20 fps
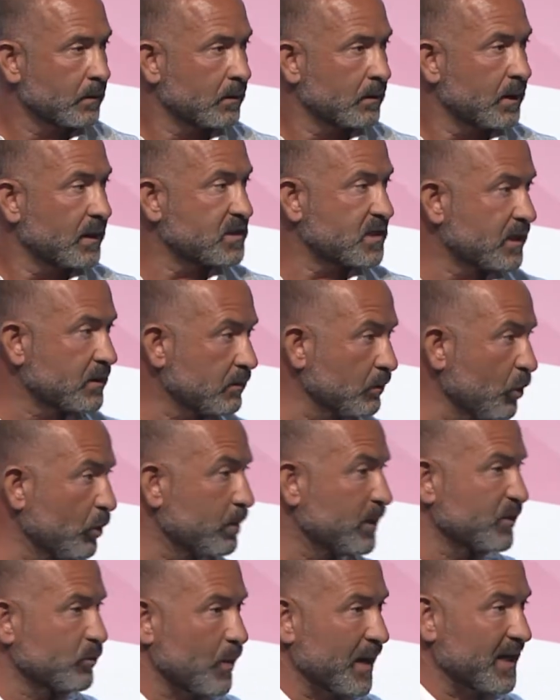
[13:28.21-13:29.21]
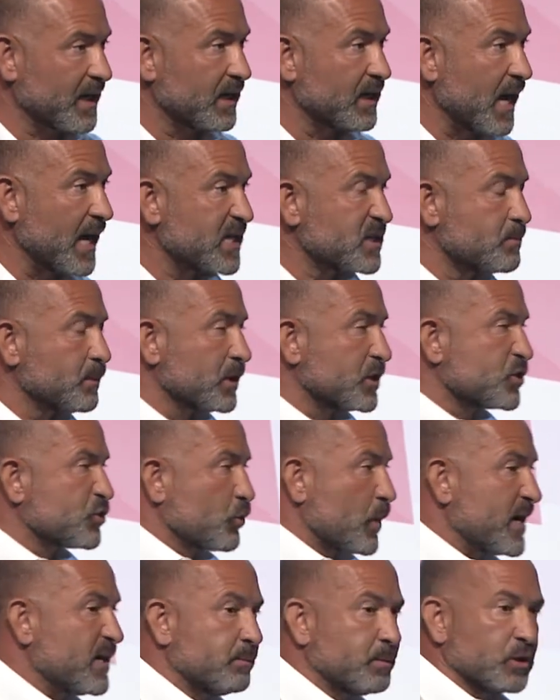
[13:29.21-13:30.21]
It's a globally recognizable and
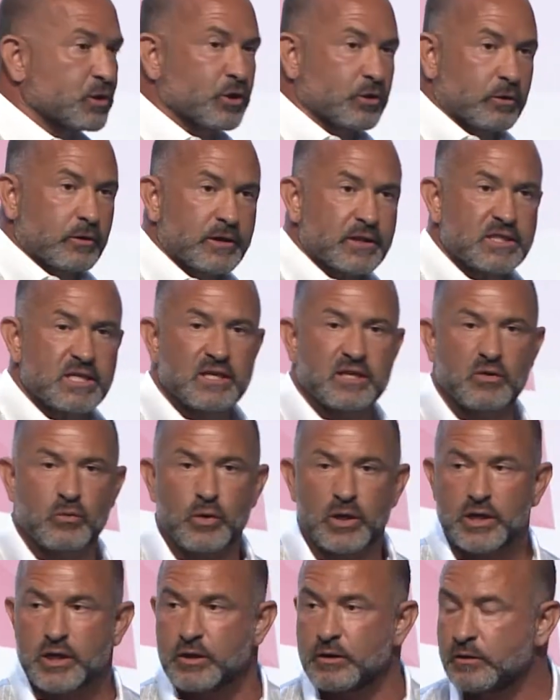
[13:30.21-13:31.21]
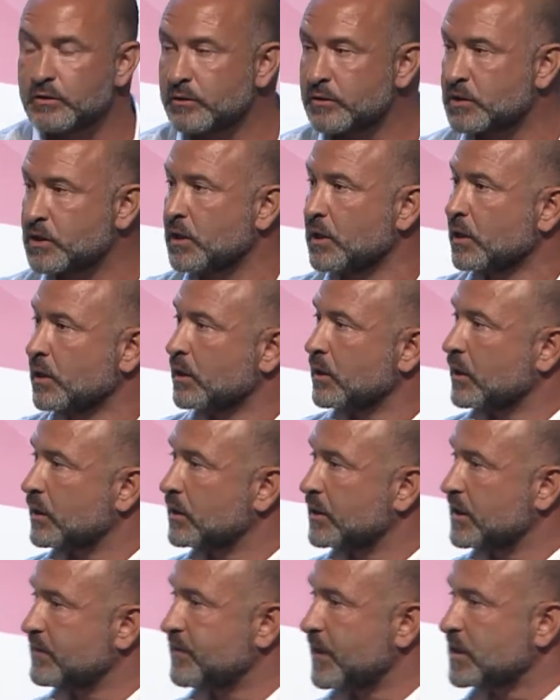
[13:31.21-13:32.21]
tradable currency that, when used,
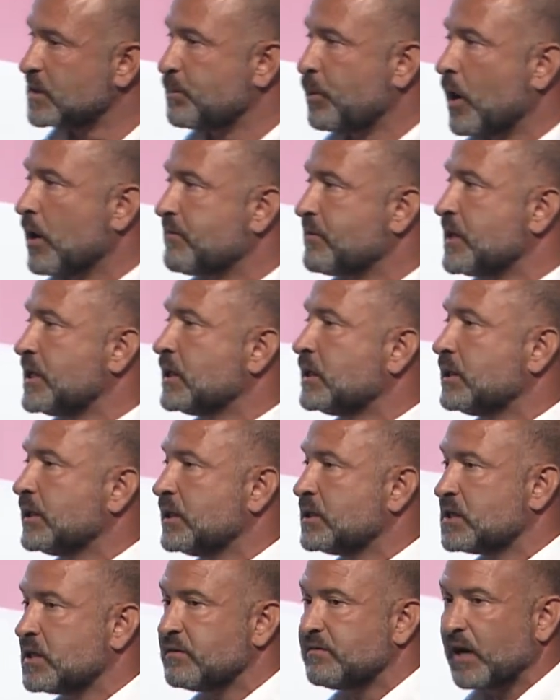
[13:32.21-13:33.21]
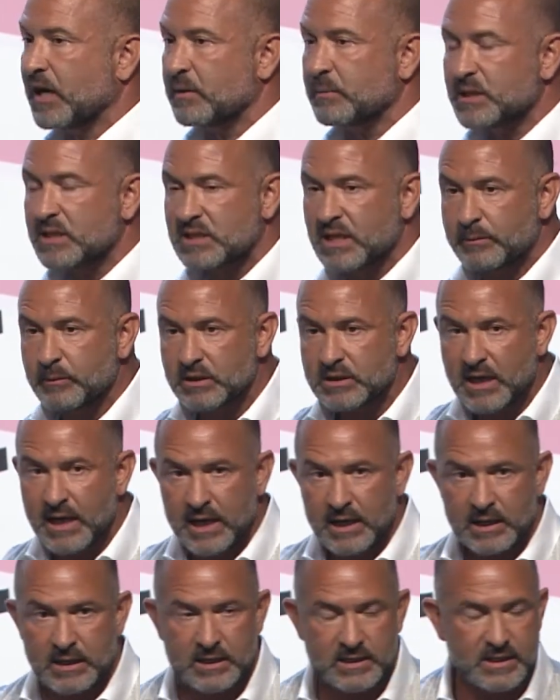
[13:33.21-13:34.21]
alleviates poverty and cleans the environment
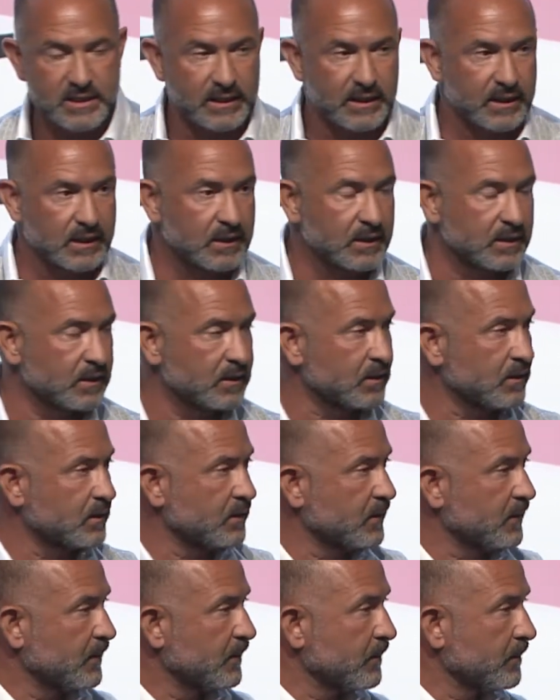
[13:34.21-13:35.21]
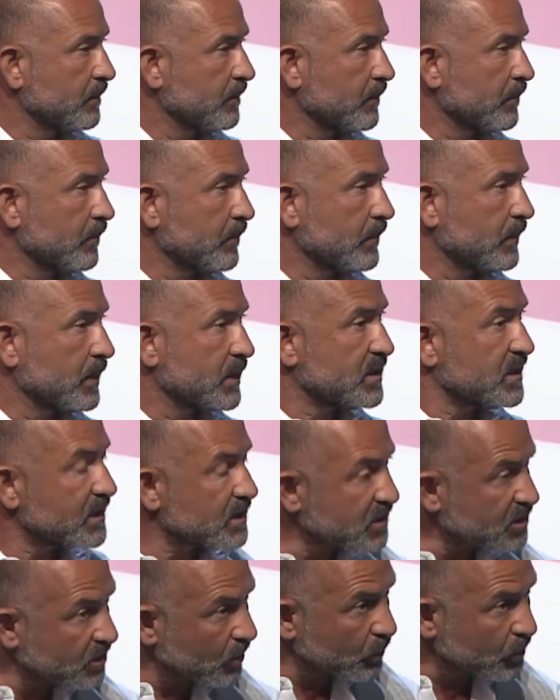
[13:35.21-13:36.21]
simultaneously. See, it's
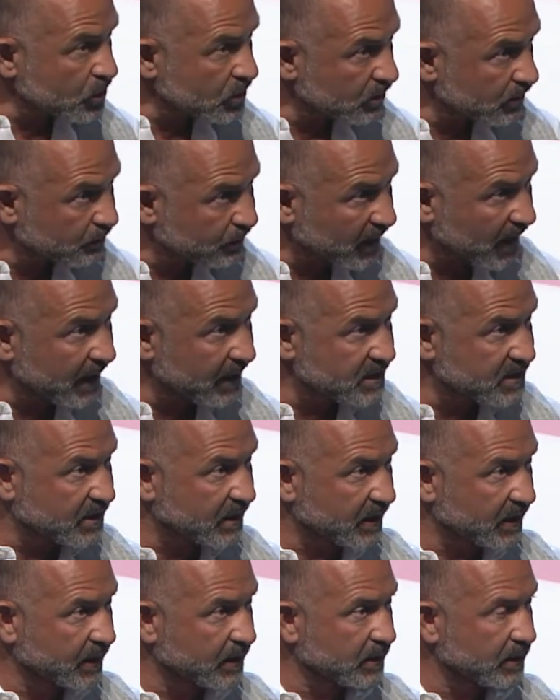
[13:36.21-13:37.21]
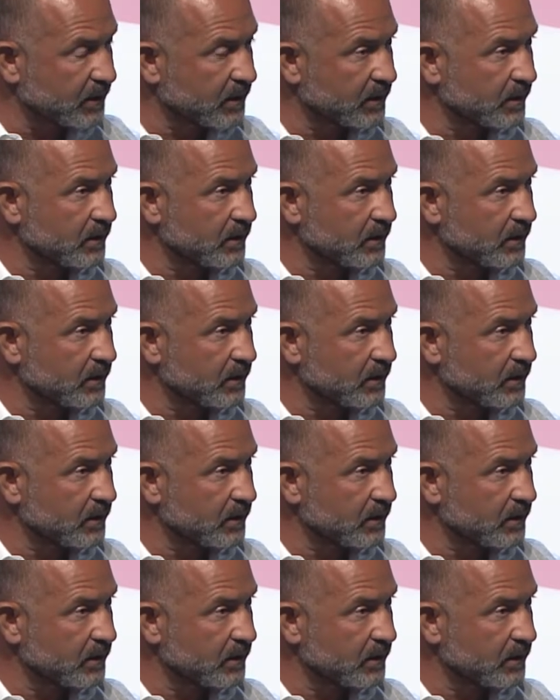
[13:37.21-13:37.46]
social plastic.